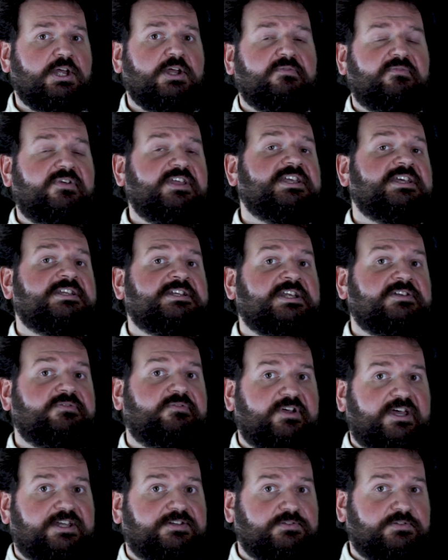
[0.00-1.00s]
they can add
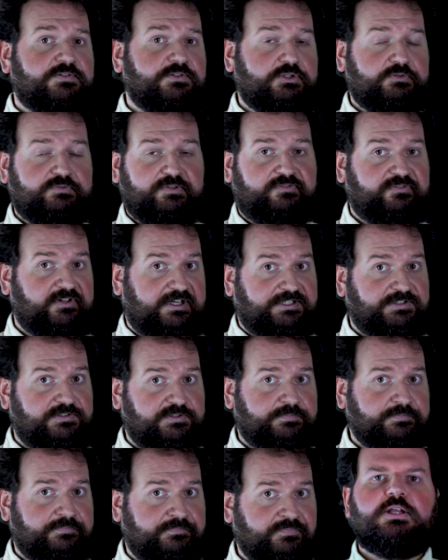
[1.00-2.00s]
that to the
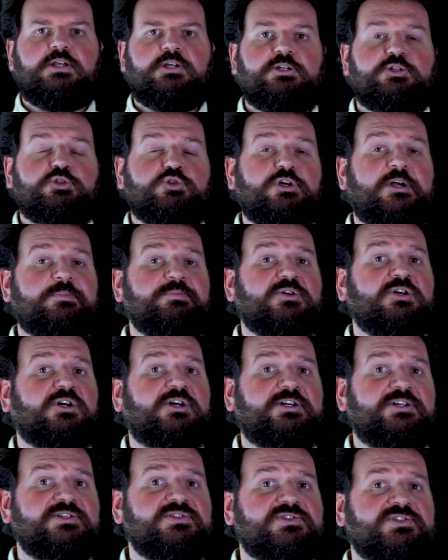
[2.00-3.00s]
fight. Trap
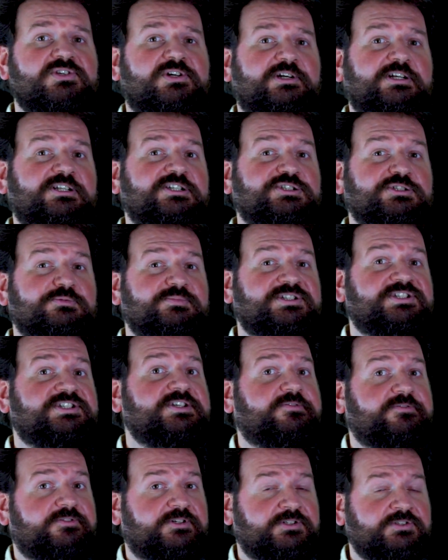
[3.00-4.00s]
cards are a little bit
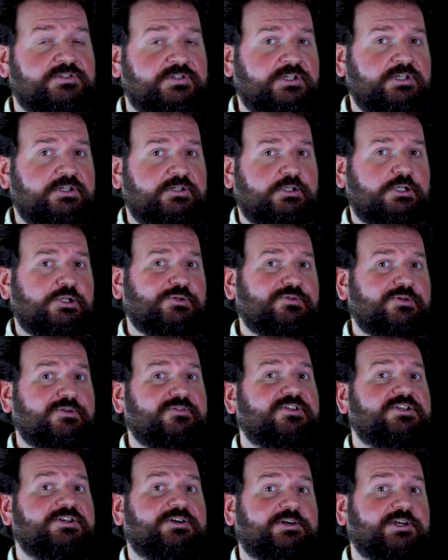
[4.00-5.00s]
different, although
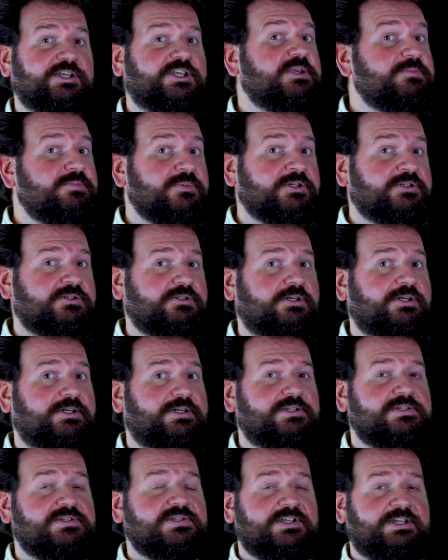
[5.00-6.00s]
they are equipment
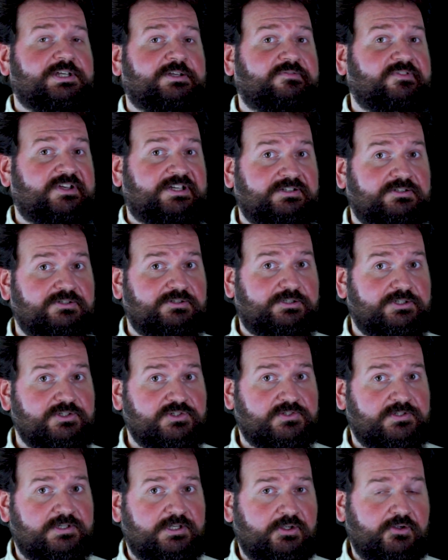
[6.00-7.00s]
cards and event
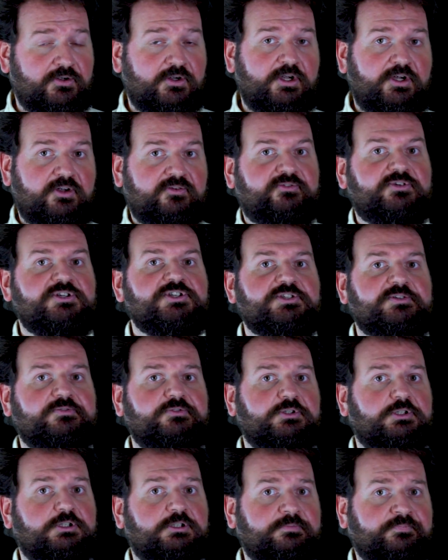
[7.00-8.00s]
cards. First
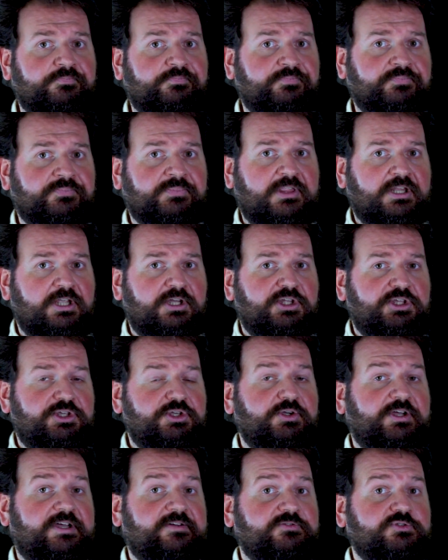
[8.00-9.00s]
of all,
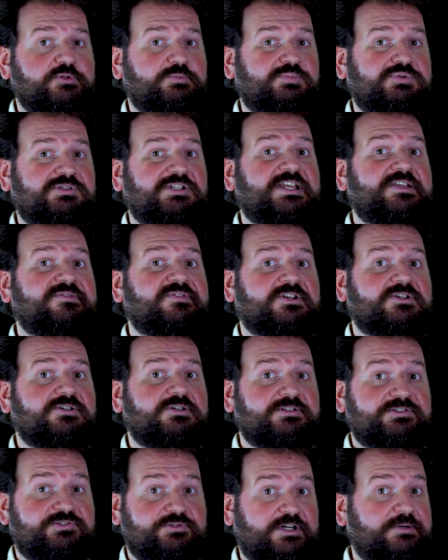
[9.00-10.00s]
you have to play the
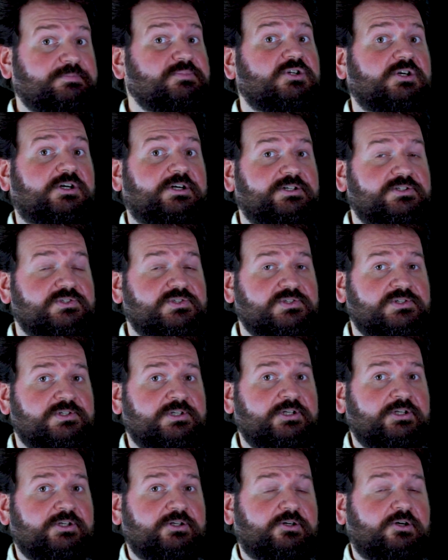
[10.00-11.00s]
trap cards
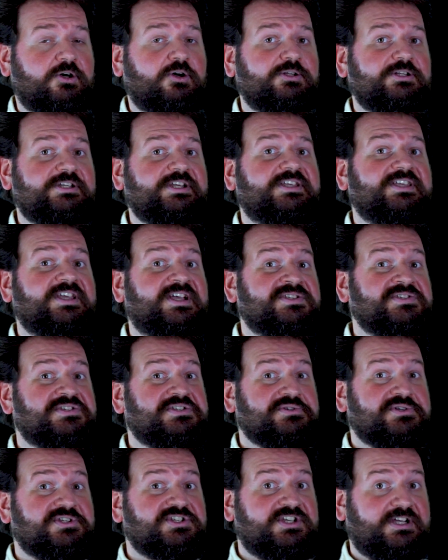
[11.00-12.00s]
only
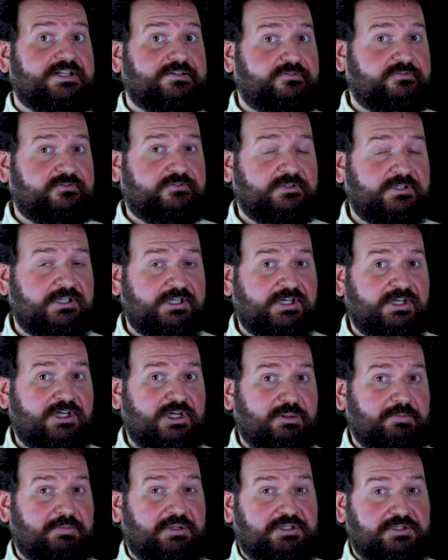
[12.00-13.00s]
against yourself,
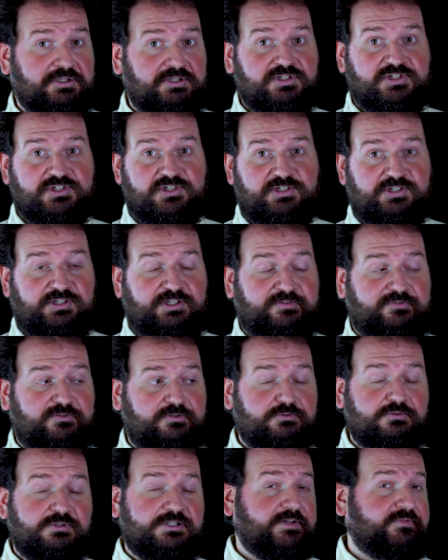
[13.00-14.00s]
because if
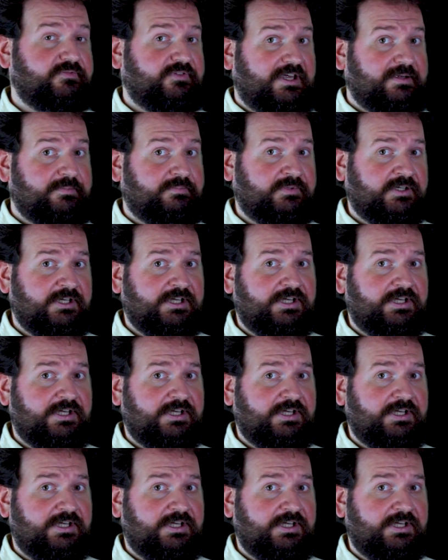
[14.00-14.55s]
you look at them,